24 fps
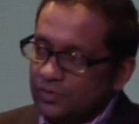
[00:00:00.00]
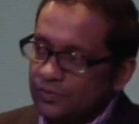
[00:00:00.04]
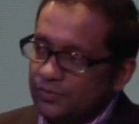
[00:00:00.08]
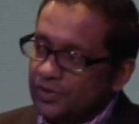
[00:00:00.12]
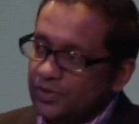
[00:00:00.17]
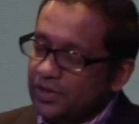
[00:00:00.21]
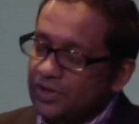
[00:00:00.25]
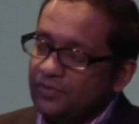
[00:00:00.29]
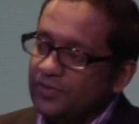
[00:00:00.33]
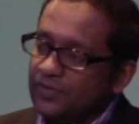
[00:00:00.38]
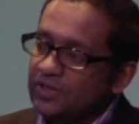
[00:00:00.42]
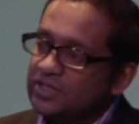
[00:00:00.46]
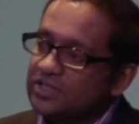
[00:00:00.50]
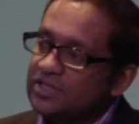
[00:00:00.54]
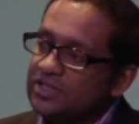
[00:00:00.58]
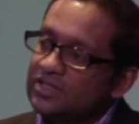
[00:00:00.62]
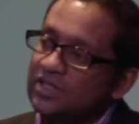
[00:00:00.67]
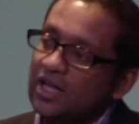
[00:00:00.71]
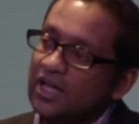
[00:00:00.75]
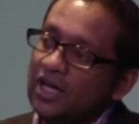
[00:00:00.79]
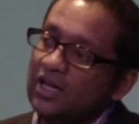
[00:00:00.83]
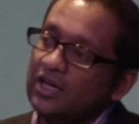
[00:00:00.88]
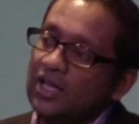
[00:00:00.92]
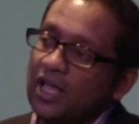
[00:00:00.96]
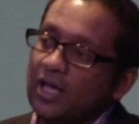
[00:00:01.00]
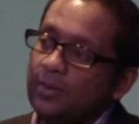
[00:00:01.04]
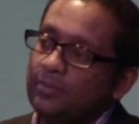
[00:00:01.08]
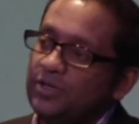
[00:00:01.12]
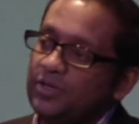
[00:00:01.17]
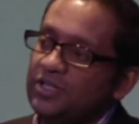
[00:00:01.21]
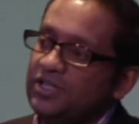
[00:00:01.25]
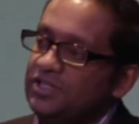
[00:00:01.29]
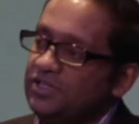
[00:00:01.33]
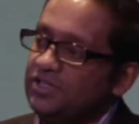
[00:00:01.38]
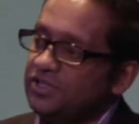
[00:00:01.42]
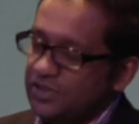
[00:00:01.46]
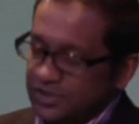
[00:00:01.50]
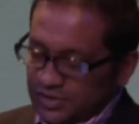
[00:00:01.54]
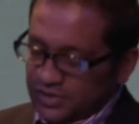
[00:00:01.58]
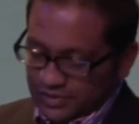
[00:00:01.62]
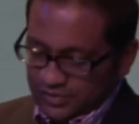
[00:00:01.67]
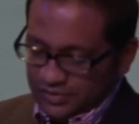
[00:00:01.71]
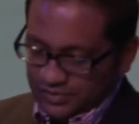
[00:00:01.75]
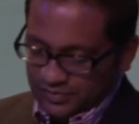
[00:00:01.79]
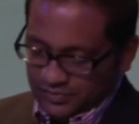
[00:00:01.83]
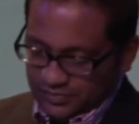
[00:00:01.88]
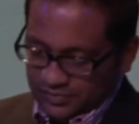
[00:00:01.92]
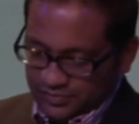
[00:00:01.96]
forgiveness is not amnesia,
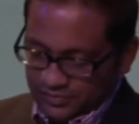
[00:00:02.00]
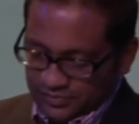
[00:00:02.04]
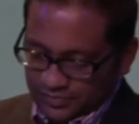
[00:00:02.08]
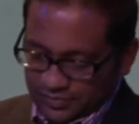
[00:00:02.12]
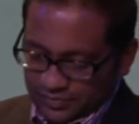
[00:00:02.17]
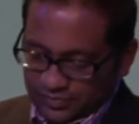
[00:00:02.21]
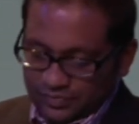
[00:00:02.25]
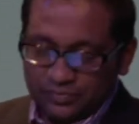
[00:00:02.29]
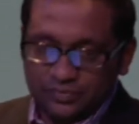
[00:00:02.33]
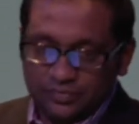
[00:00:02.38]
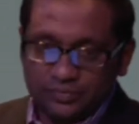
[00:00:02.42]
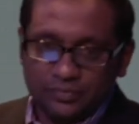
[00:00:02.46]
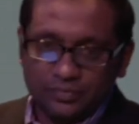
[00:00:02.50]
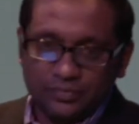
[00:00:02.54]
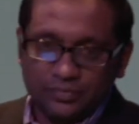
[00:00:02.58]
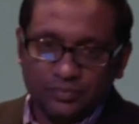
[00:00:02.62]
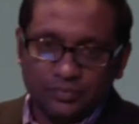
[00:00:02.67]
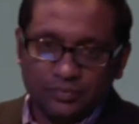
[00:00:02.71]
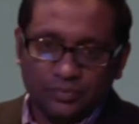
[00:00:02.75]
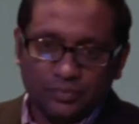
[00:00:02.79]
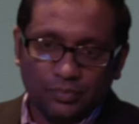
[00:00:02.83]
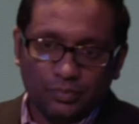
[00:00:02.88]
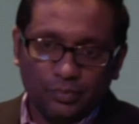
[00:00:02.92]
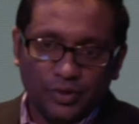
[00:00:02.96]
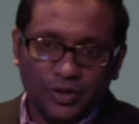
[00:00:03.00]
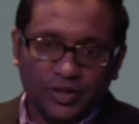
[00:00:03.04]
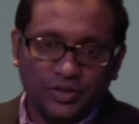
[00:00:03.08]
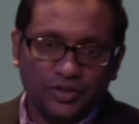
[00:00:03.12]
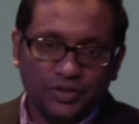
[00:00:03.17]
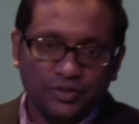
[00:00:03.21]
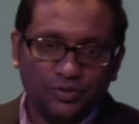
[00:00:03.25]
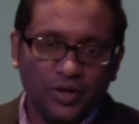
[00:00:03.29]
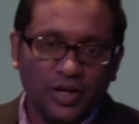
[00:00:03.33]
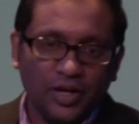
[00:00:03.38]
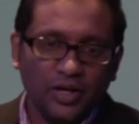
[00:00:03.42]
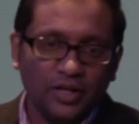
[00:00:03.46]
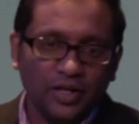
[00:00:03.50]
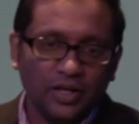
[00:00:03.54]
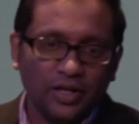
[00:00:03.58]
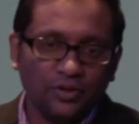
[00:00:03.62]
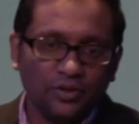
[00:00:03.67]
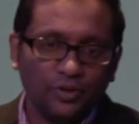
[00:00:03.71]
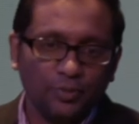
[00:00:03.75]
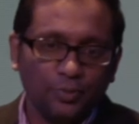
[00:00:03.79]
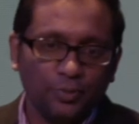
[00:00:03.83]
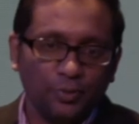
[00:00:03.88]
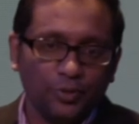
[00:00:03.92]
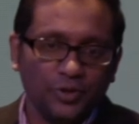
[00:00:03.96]
but it's draining
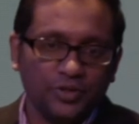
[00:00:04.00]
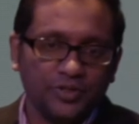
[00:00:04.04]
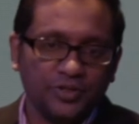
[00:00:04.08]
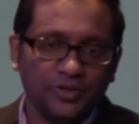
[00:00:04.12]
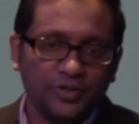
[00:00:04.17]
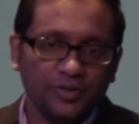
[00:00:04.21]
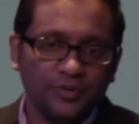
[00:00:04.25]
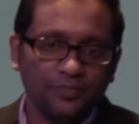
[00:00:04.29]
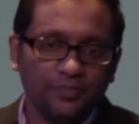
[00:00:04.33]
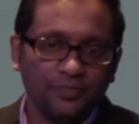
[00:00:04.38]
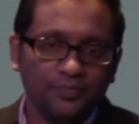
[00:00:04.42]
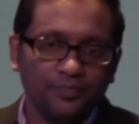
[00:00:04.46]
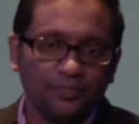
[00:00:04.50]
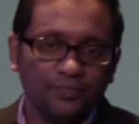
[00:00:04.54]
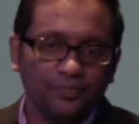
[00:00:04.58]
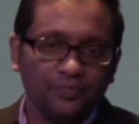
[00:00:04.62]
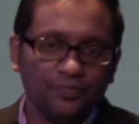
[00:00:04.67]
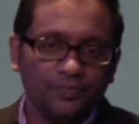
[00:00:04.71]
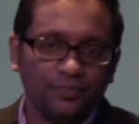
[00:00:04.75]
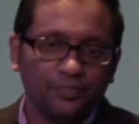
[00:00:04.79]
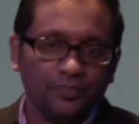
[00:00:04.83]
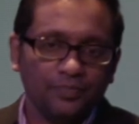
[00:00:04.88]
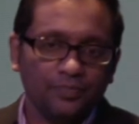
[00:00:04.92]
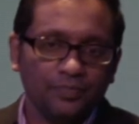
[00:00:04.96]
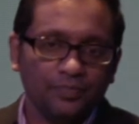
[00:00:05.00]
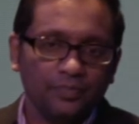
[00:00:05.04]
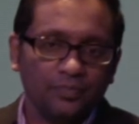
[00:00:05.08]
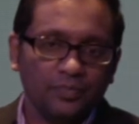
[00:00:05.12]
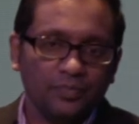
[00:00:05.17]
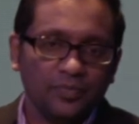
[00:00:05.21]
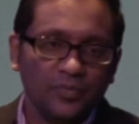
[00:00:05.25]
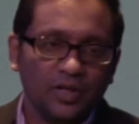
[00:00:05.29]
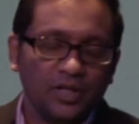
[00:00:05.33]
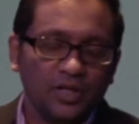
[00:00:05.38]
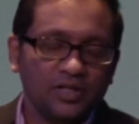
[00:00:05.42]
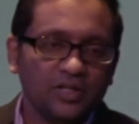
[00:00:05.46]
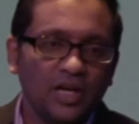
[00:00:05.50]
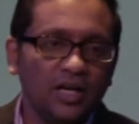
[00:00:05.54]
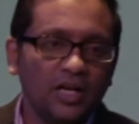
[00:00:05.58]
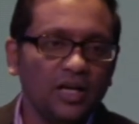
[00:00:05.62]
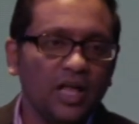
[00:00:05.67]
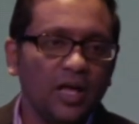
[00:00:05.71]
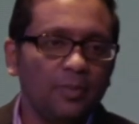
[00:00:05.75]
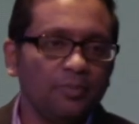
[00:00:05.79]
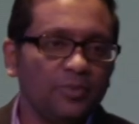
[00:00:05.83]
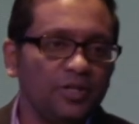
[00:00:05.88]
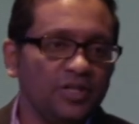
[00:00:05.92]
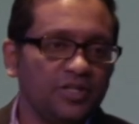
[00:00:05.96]
out the poison. It's not
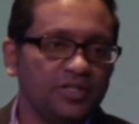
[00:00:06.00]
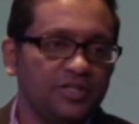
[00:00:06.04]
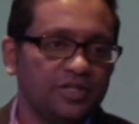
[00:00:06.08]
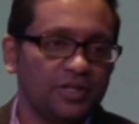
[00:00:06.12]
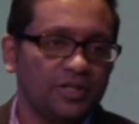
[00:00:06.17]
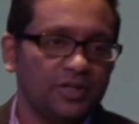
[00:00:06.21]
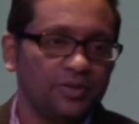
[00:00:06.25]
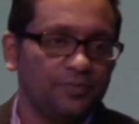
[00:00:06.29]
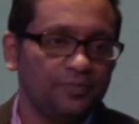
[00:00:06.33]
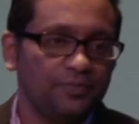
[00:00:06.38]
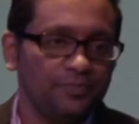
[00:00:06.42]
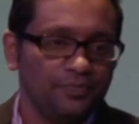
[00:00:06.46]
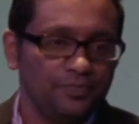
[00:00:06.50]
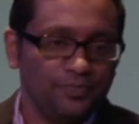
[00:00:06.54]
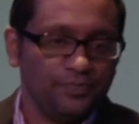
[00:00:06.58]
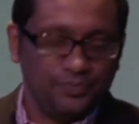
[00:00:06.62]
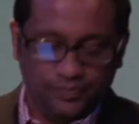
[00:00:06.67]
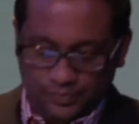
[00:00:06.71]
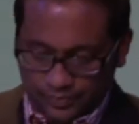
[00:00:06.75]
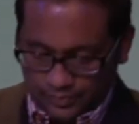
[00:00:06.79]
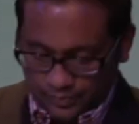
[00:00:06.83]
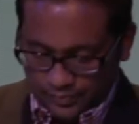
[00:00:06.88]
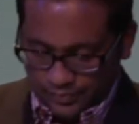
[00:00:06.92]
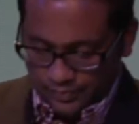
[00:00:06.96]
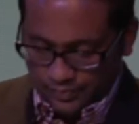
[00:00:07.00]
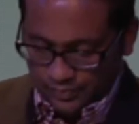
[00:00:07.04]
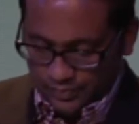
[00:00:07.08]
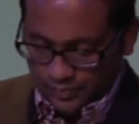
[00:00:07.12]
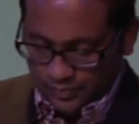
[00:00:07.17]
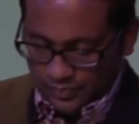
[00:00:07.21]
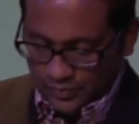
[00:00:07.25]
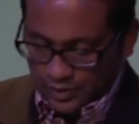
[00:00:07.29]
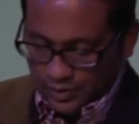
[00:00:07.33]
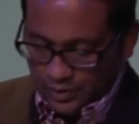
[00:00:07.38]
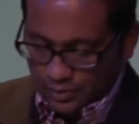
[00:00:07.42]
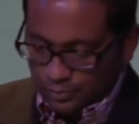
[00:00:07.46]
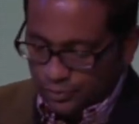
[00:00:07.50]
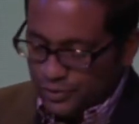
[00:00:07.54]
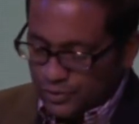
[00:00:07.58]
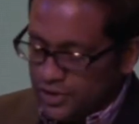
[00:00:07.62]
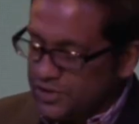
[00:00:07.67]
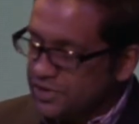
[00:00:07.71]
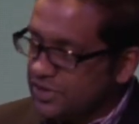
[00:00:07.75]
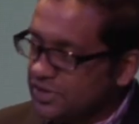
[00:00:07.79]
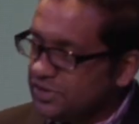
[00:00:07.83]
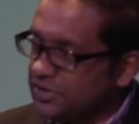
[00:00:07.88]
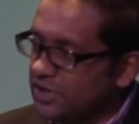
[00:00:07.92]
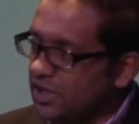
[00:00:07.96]
amnesia.
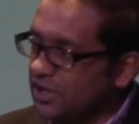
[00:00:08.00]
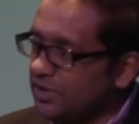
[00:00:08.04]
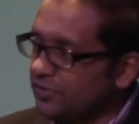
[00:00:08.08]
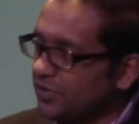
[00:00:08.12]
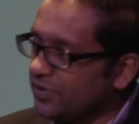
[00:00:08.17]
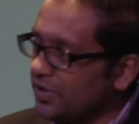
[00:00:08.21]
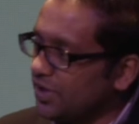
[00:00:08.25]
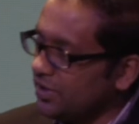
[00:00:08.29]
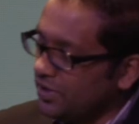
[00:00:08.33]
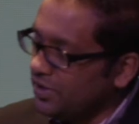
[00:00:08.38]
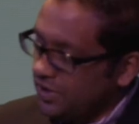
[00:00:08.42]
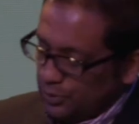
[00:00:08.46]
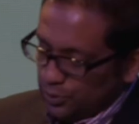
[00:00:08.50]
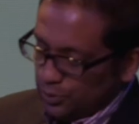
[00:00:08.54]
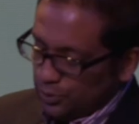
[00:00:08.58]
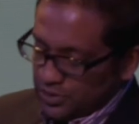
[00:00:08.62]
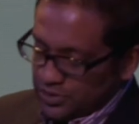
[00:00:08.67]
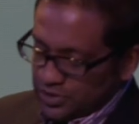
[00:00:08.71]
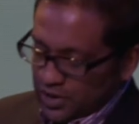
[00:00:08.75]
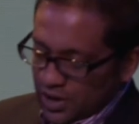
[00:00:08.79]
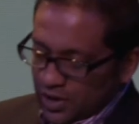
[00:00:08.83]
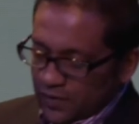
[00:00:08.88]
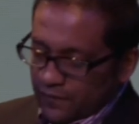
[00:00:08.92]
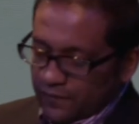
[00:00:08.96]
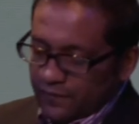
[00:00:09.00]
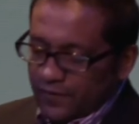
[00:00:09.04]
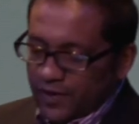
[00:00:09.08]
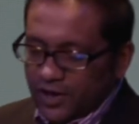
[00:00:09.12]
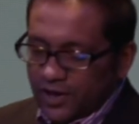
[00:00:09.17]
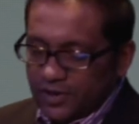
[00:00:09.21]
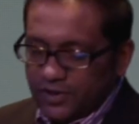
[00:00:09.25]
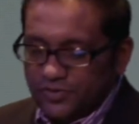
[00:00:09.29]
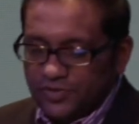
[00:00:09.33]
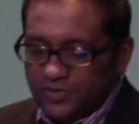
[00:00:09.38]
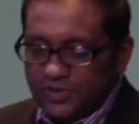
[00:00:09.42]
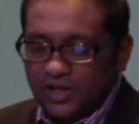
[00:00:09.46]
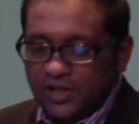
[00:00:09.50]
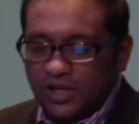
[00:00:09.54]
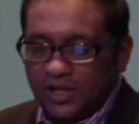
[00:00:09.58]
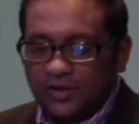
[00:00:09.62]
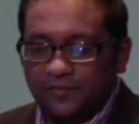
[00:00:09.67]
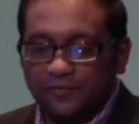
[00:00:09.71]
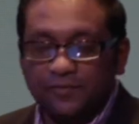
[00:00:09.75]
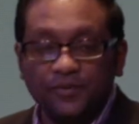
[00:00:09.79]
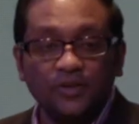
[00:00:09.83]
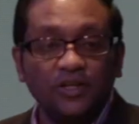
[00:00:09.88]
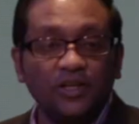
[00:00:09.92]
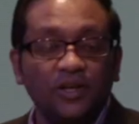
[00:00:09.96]
President John F. Kennedy was fond of
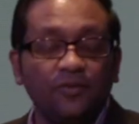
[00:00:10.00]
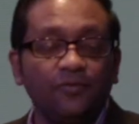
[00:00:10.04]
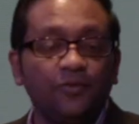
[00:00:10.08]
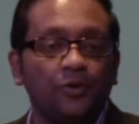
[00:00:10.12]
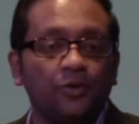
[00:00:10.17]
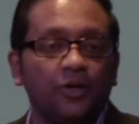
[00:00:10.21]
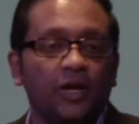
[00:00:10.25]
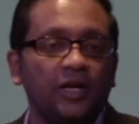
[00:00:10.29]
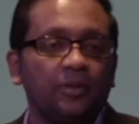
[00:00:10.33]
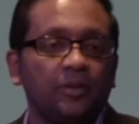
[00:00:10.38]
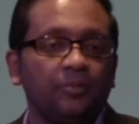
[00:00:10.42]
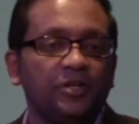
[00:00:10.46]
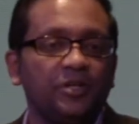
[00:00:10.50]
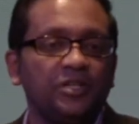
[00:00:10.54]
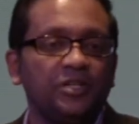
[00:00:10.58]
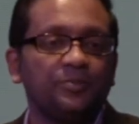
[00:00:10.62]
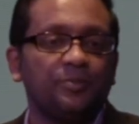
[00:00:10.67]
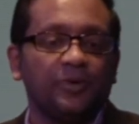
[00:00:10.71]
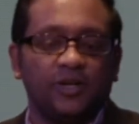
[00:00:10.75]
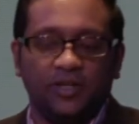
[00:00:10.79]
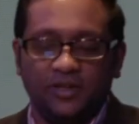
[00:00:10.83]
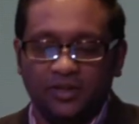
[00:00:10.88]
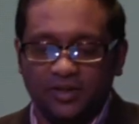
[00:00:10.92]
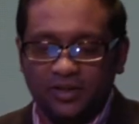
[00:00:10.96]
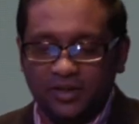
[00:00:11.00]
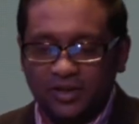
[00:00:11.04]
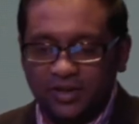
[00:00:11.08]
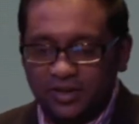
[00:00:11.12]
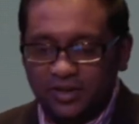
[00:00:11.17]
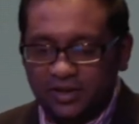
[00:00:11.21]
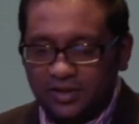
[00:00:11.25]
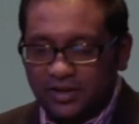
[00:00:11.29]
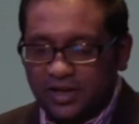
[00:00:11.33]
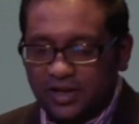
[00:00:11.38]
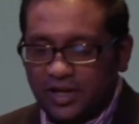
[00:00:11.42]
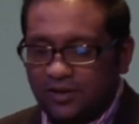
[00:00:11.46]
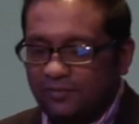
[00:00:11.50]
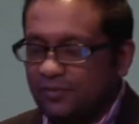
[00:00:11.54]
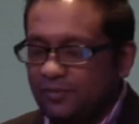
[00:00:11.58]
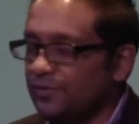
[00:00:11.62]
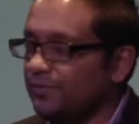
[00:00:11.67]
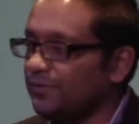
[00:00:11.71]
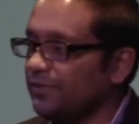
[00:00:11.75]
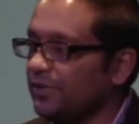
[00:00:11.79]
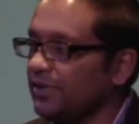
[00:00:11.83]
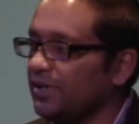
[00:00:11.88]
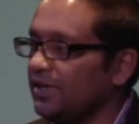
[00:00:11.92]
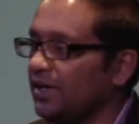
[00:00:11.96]
saying, forgive your enemies, but never
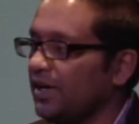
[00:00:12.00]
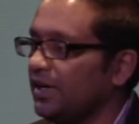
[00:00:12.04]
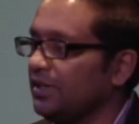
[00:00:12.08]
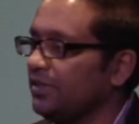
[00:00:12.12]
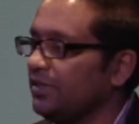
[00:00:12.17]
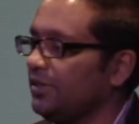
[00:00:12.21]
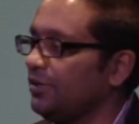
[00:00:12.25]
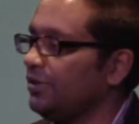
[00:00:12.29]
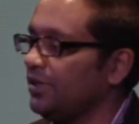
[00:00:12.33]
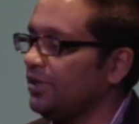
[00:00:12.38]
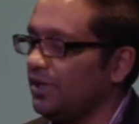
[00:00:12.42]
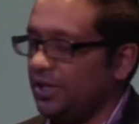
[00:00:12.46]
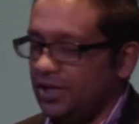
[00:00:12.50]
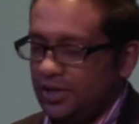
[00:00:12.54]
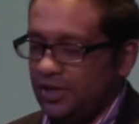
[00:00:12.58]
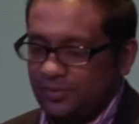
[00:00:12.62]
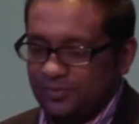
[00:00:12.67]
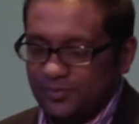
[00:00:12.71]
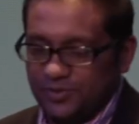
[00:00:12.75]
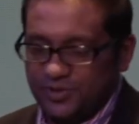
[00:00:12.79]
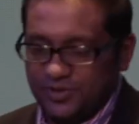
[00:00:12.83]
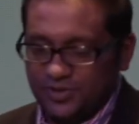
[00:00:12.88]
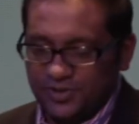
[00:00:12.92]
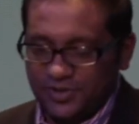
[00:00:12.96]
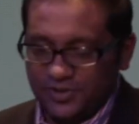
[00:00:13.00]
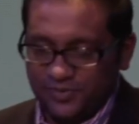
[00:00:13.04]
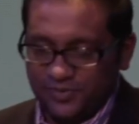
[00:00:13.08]
forget their names.